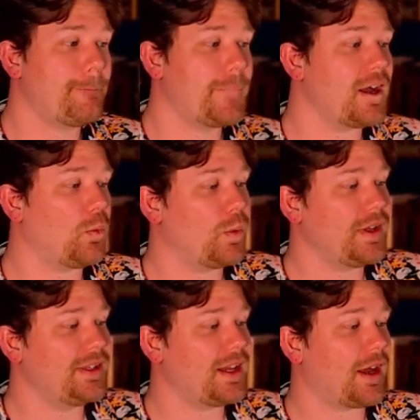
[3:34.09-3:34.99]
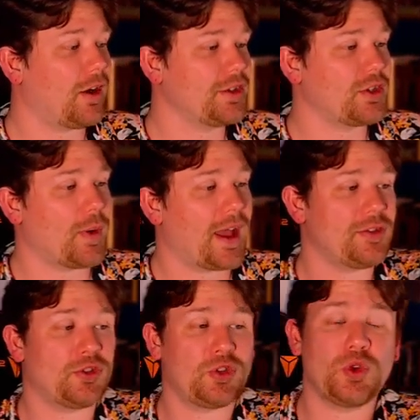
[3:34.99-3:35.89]
but we did also
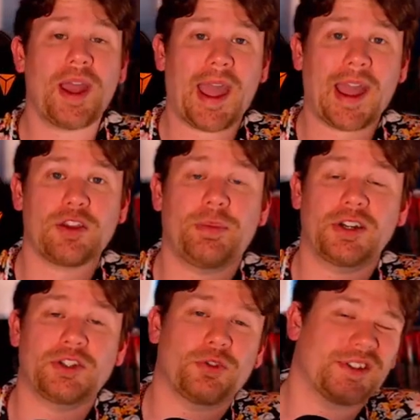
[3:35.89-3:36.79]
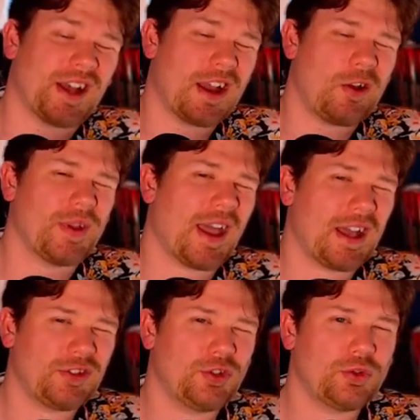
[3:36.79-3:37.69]
add 2 Acupuncturists. I only
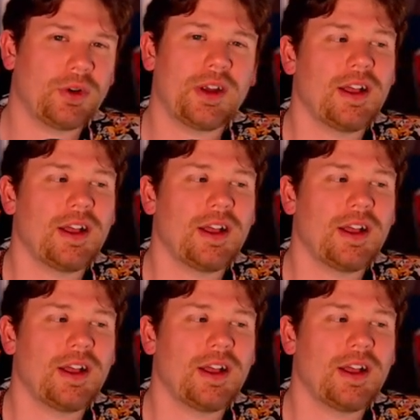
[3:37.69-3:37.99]
had 2.